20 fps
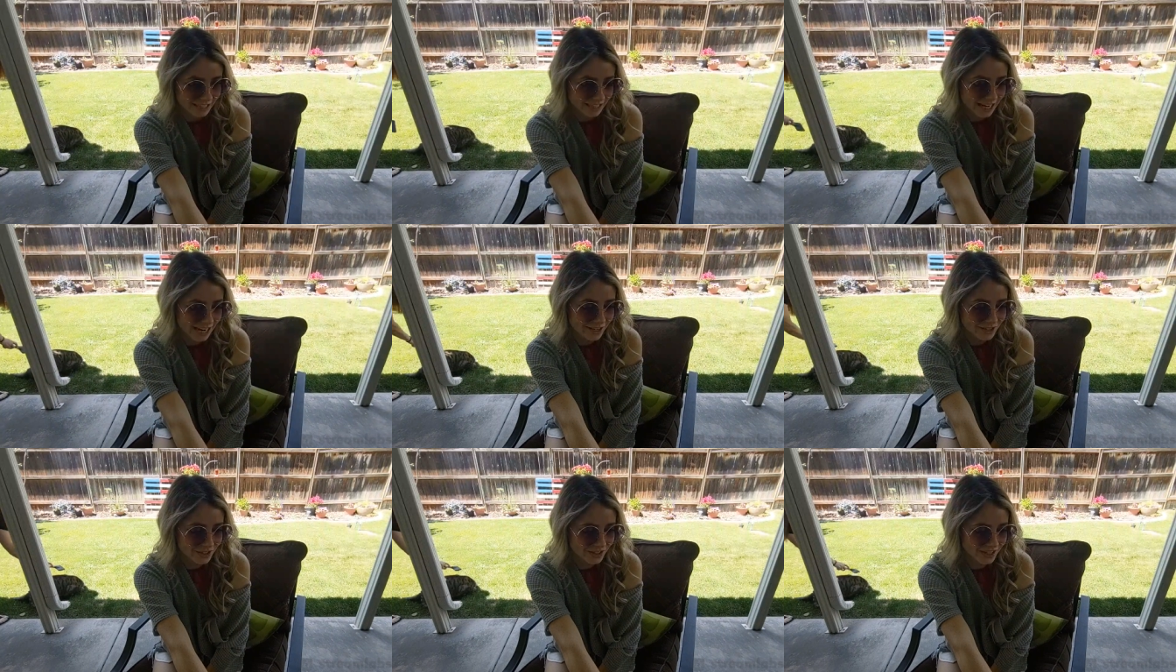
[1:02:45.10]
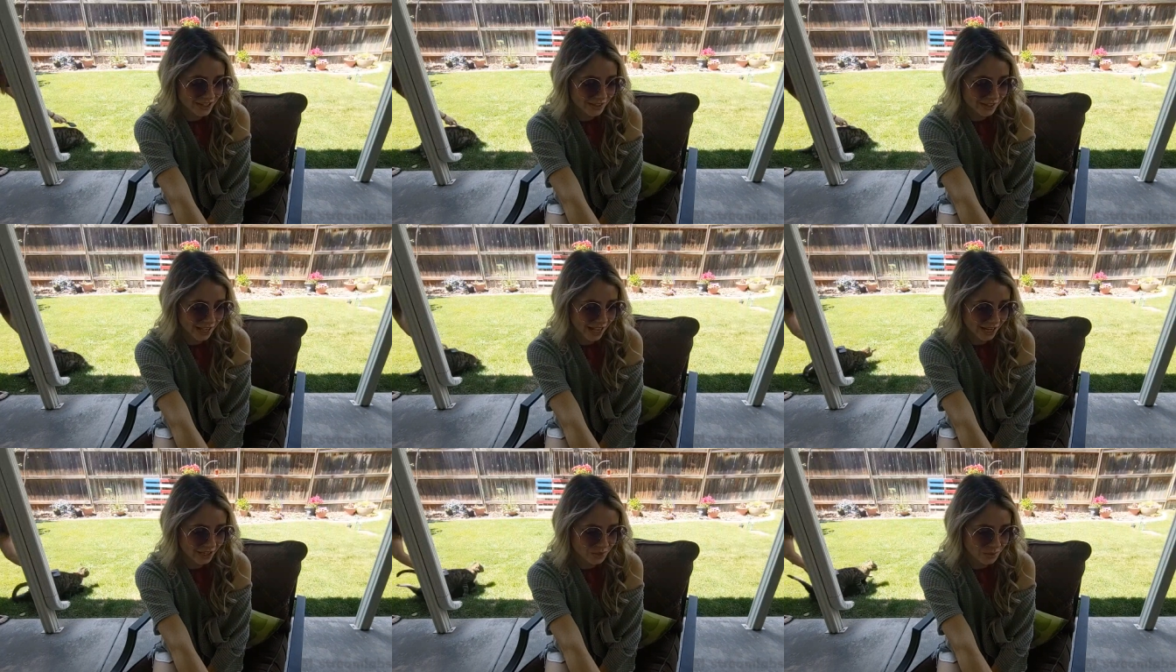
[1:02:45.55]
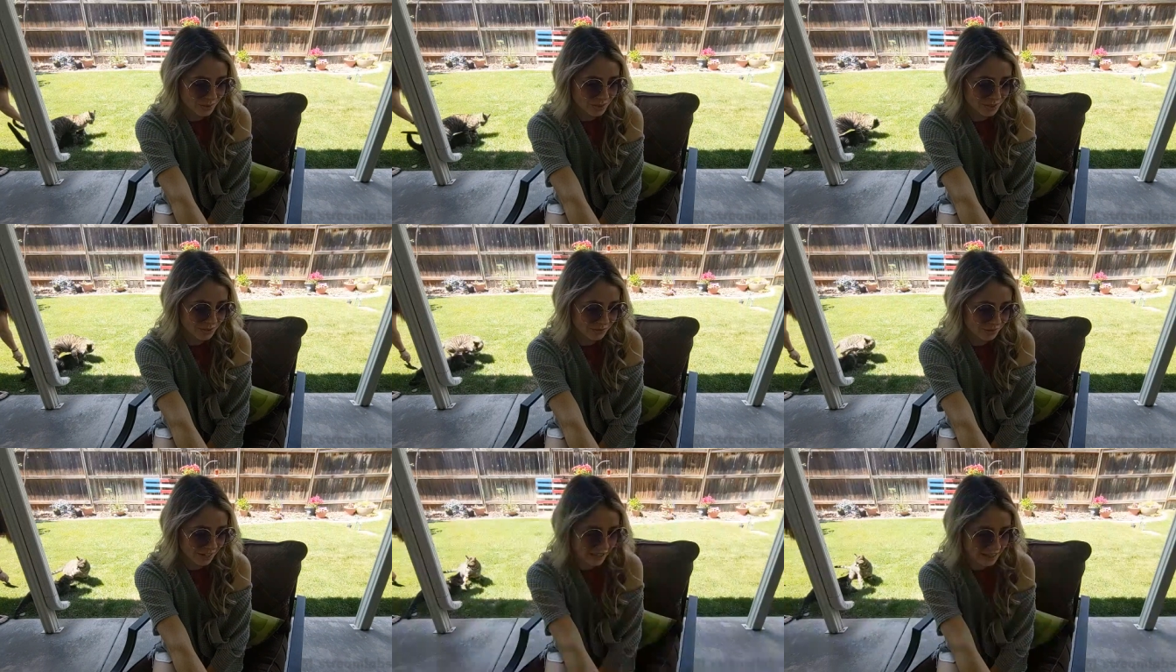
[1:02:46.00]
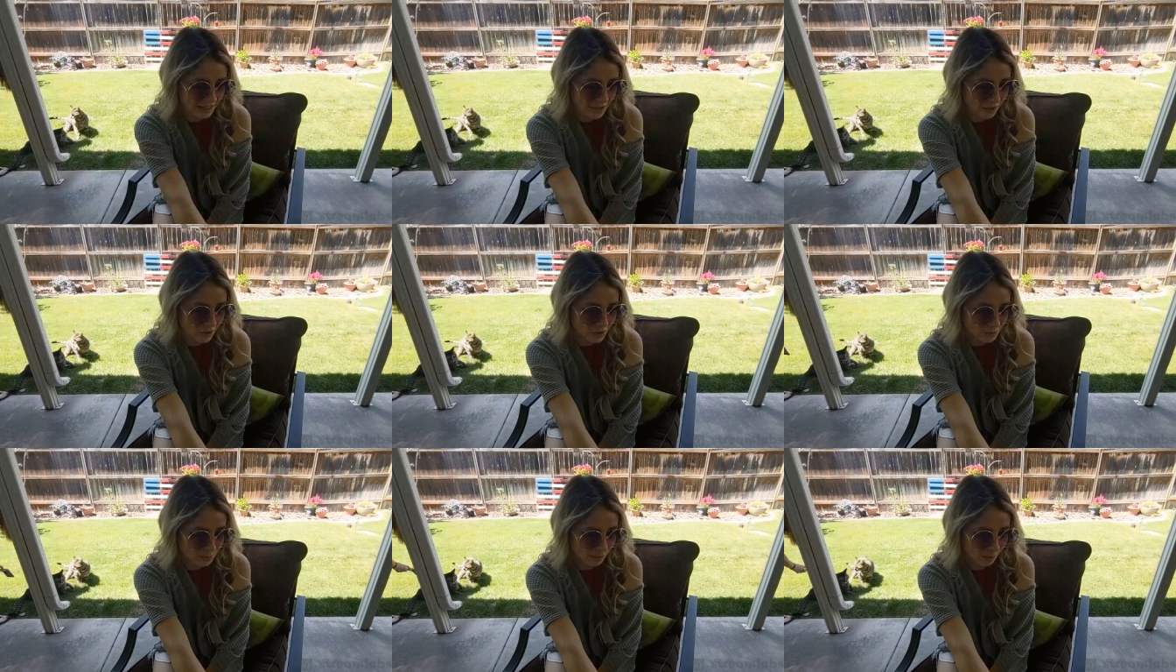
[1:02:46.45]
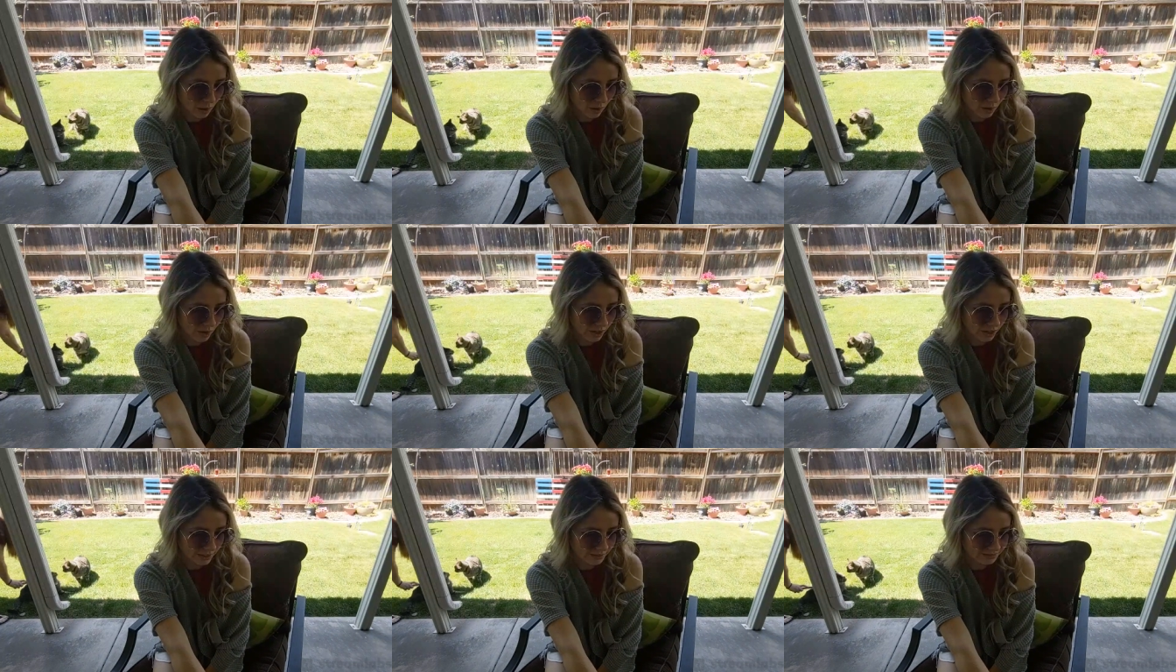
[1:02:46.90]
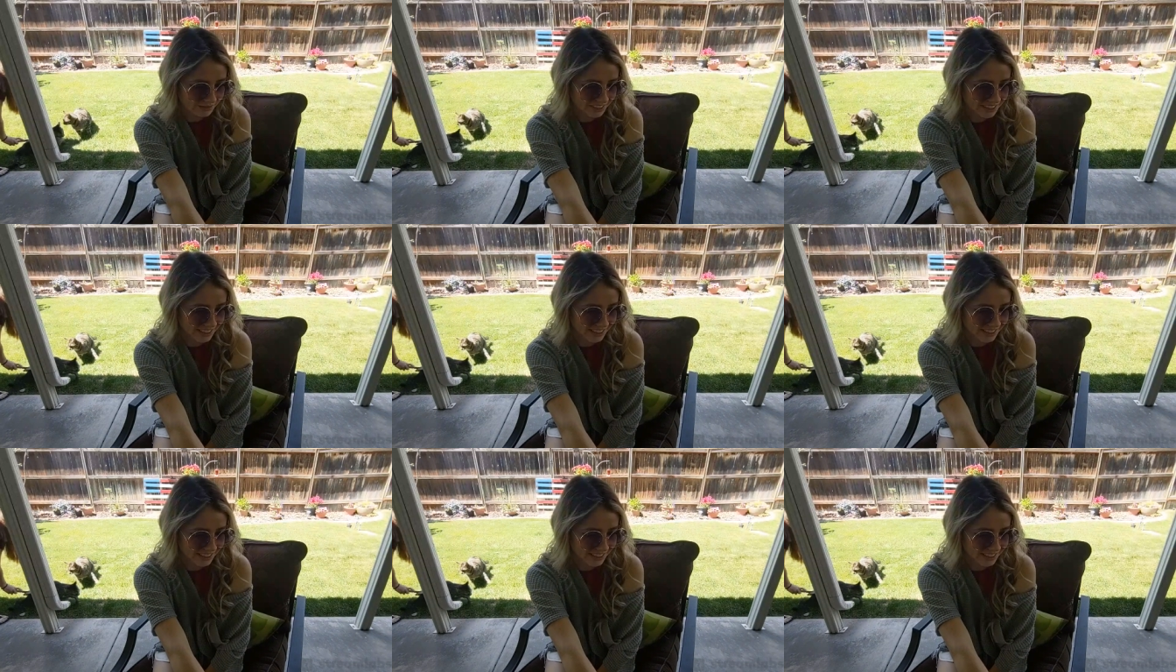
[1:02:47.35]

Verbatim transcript: did I just see the cat twist of fate? The other pog.